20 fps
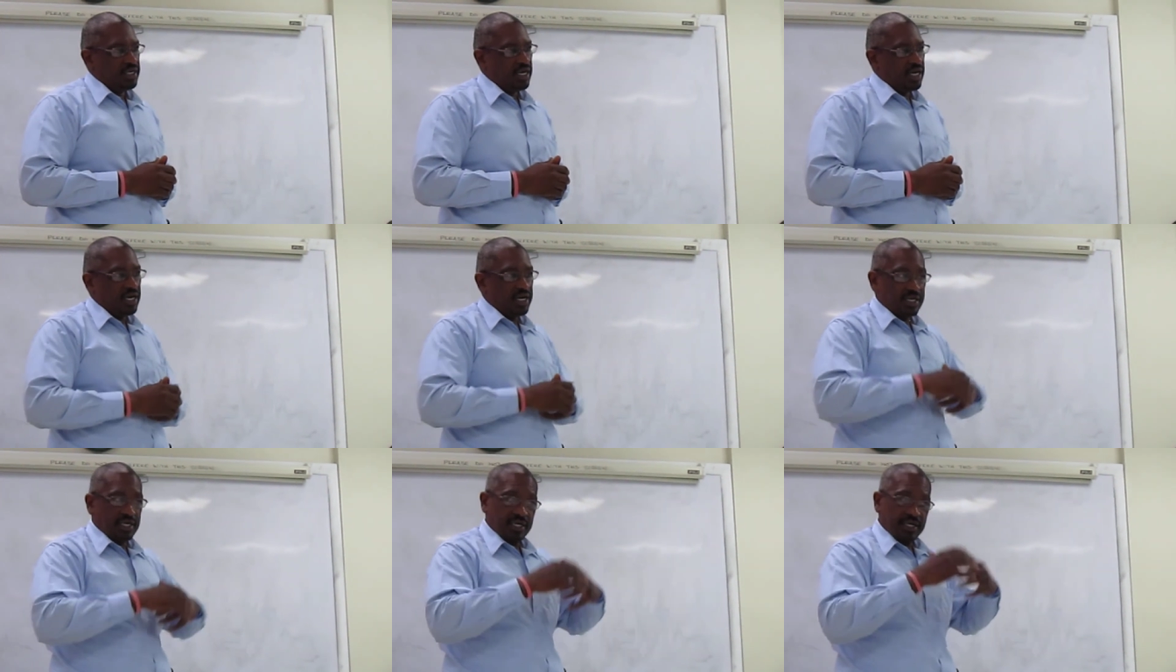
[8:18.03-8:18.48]

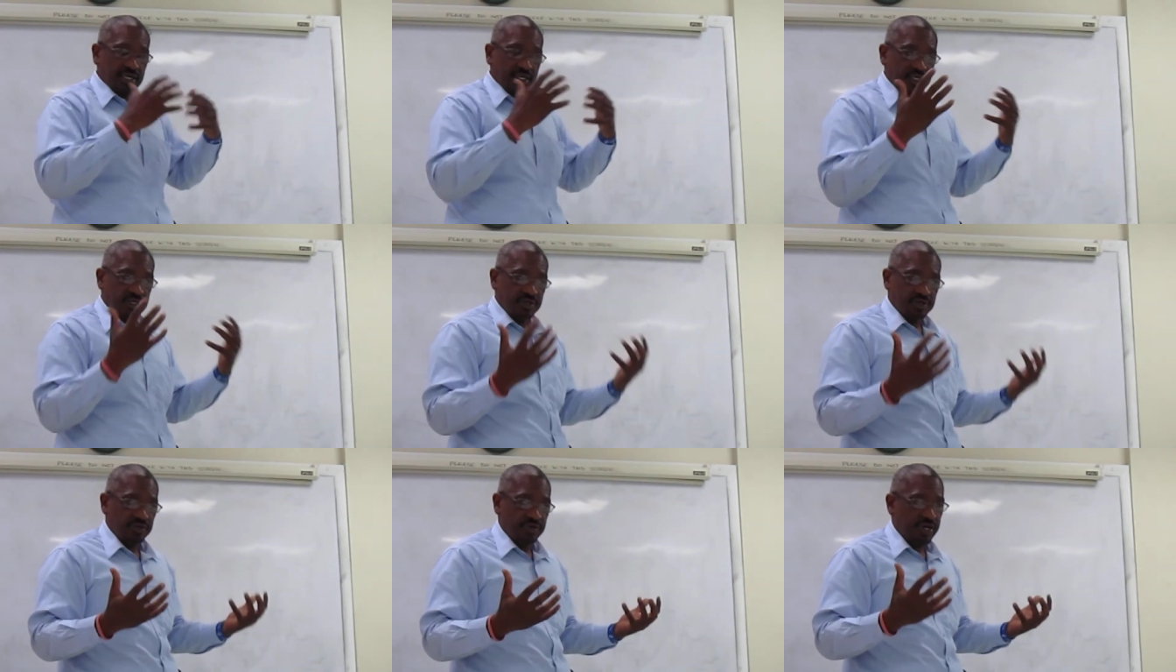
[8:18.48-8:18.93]
other
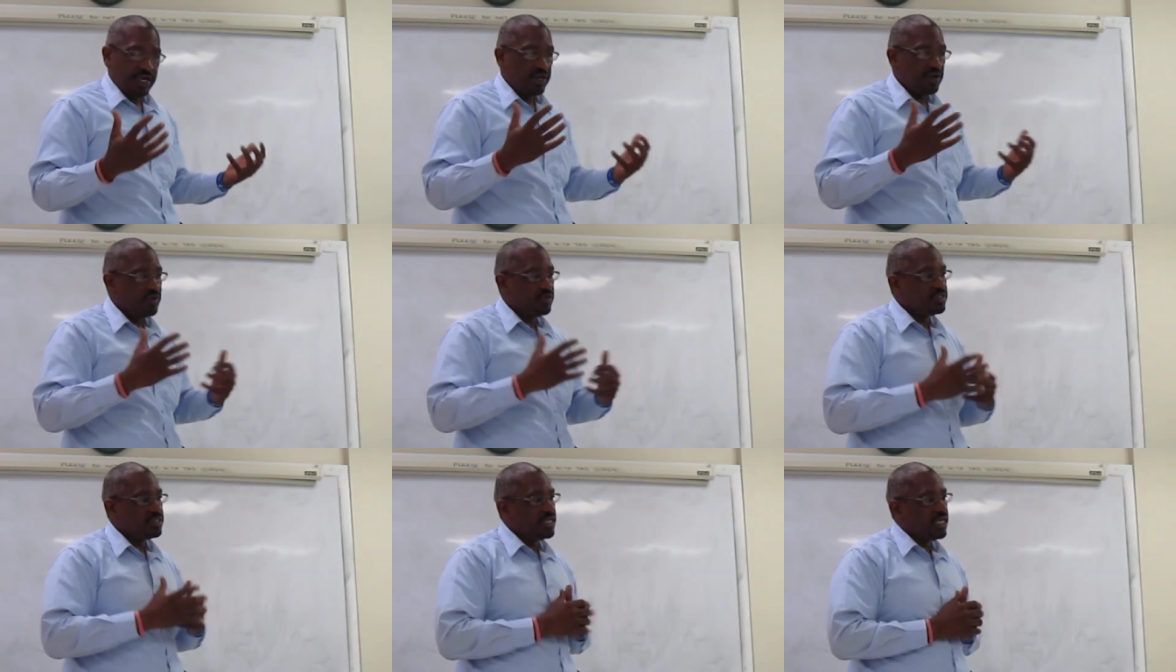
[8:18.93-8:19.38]

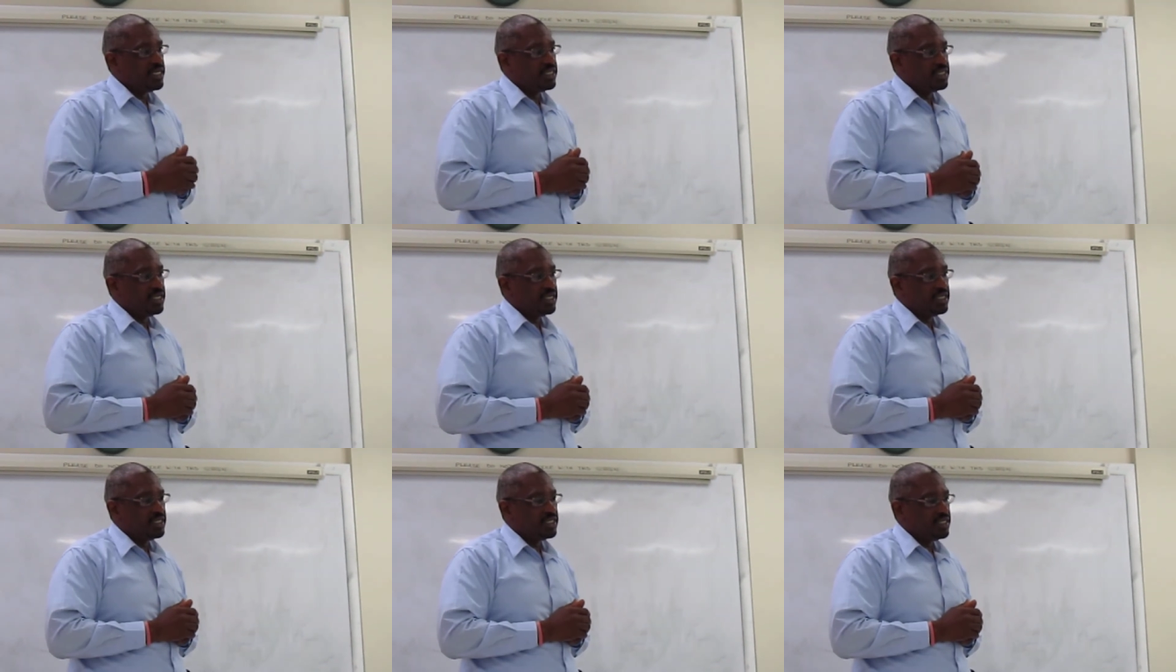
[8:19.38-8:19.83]
radio
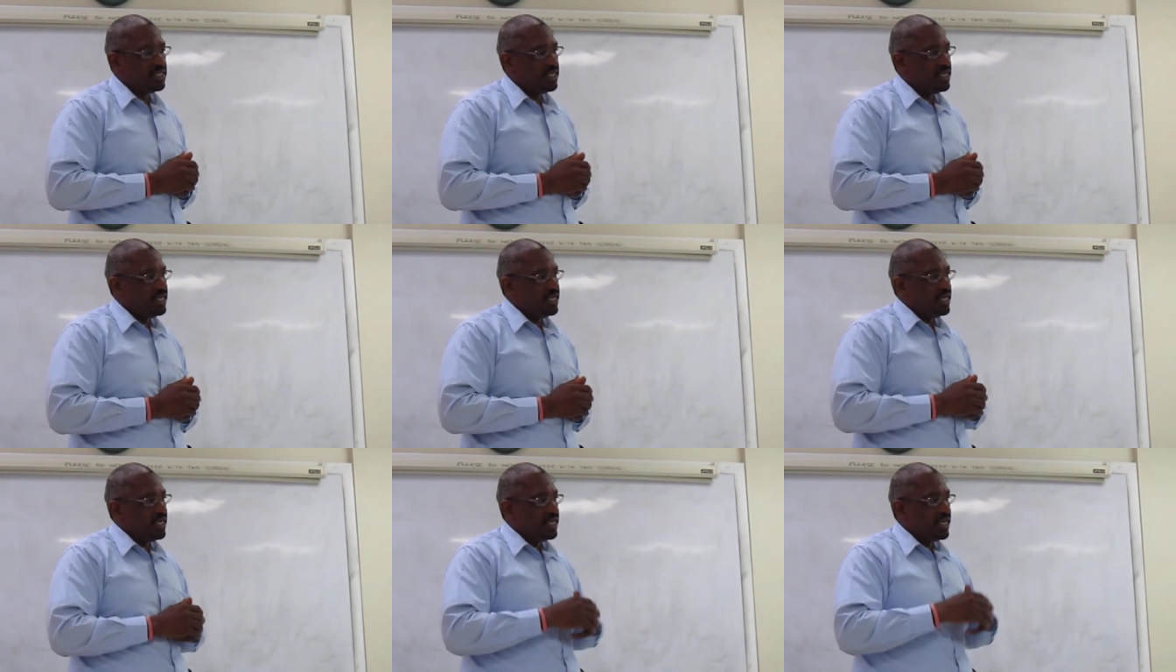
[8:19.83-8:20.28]
stations
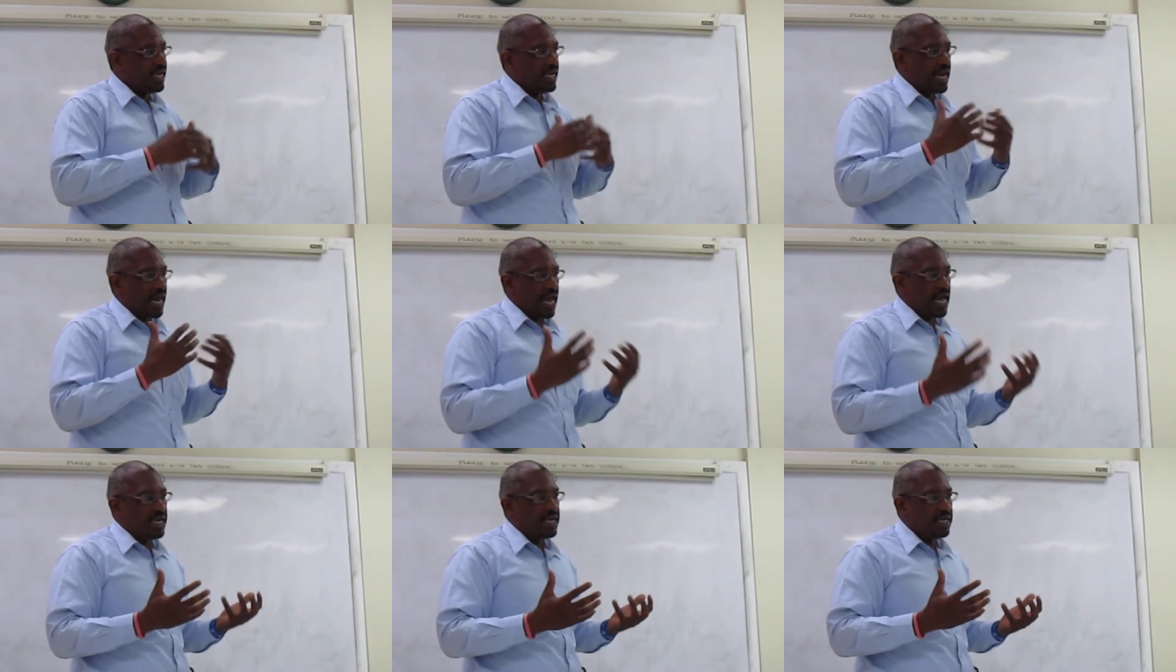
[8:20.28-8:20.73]
can
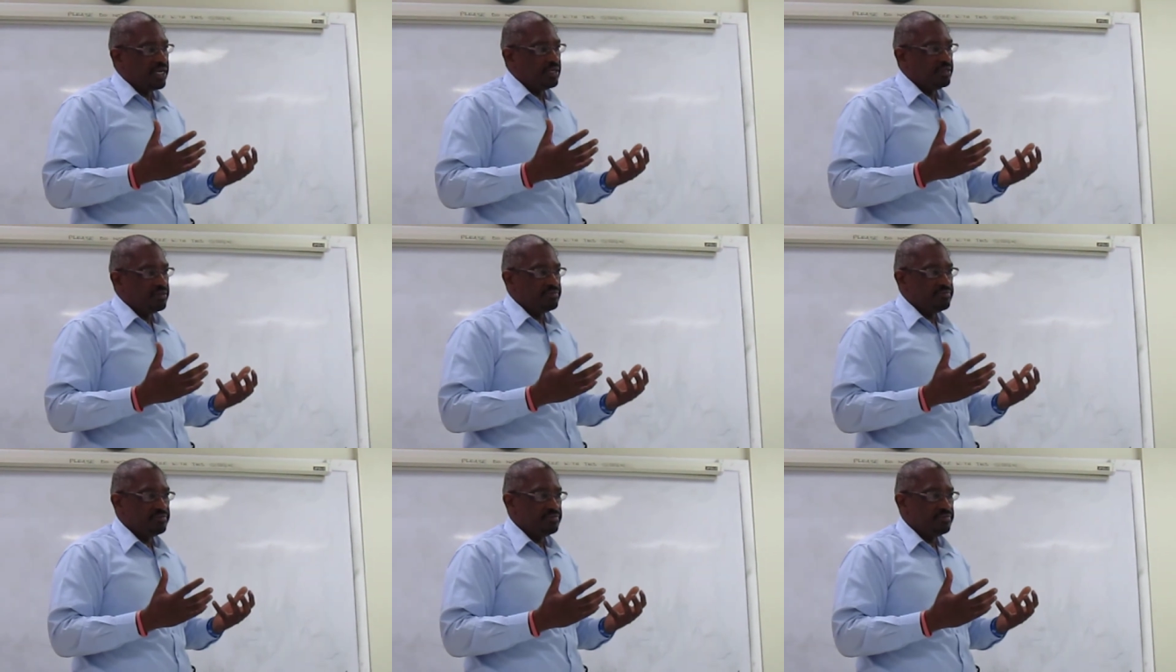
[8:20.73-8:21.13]
enter